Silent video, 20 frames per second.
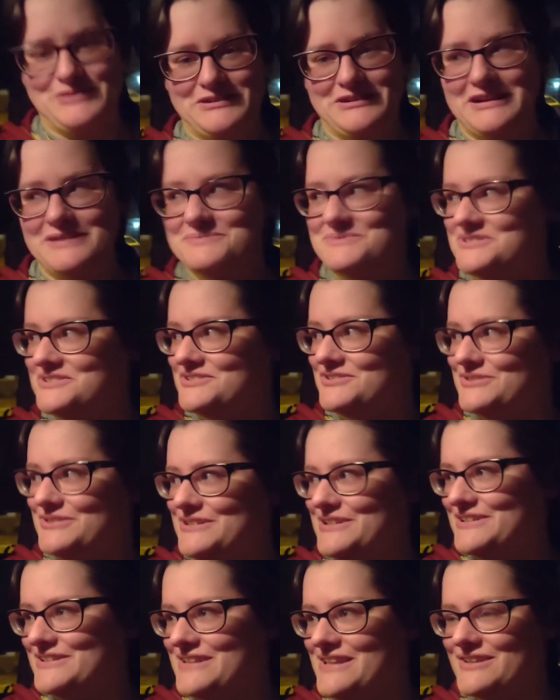programming, so
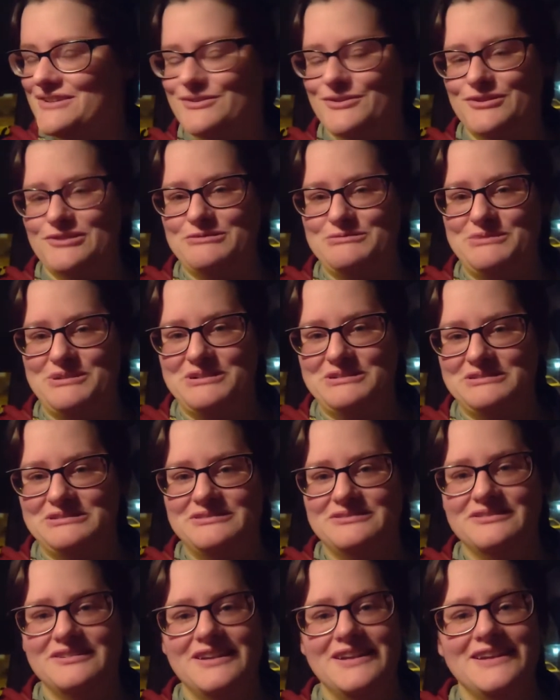I guess that's for
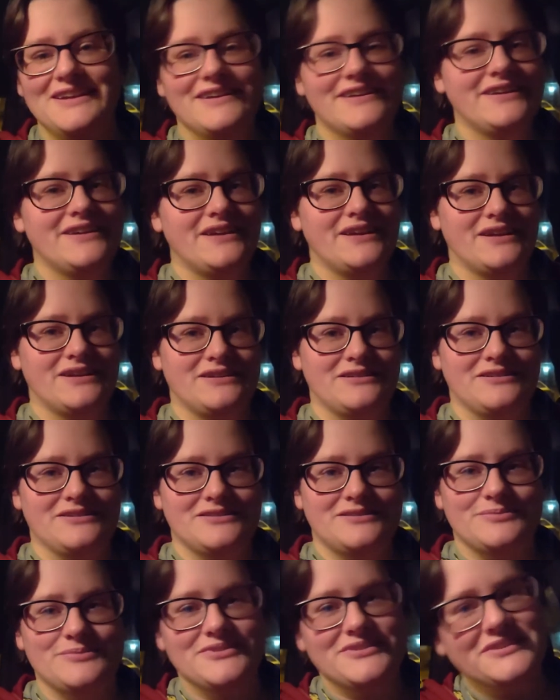tomorrow. And
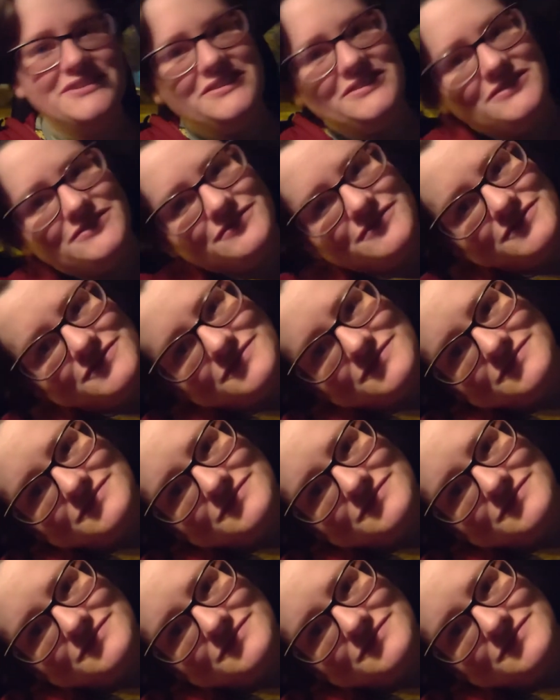Christmas Eve,